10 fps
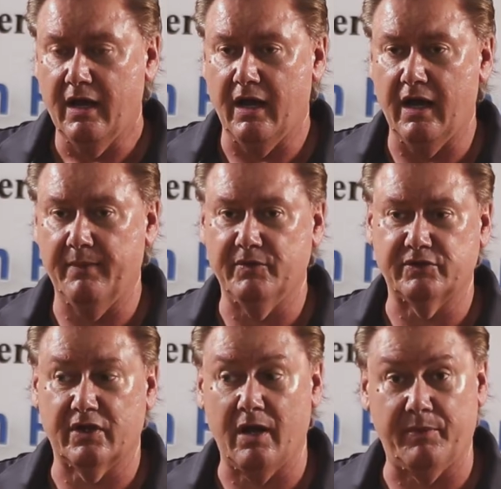
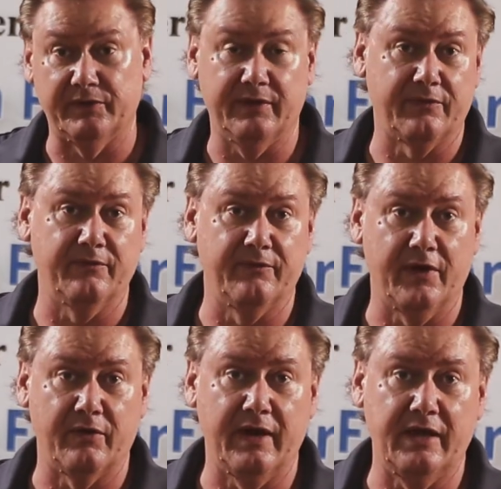There's a couple different
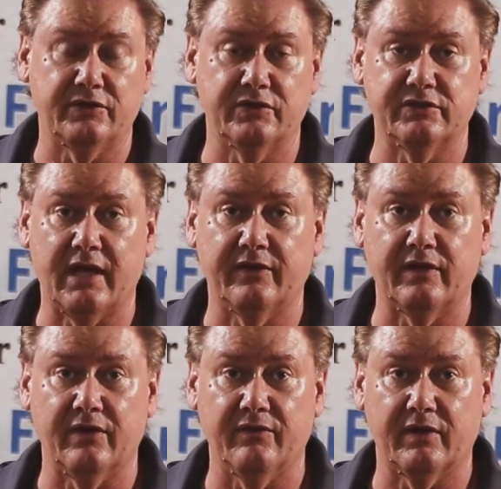variations out
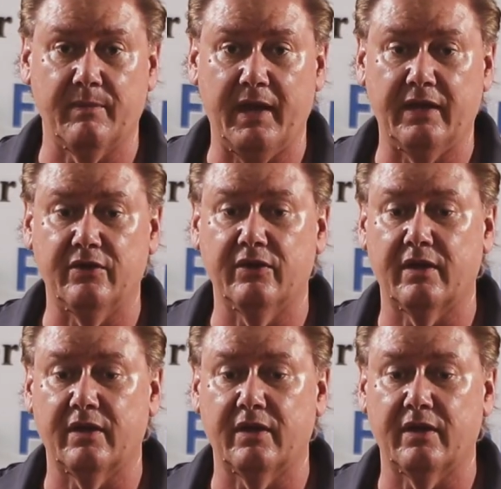there of the commander.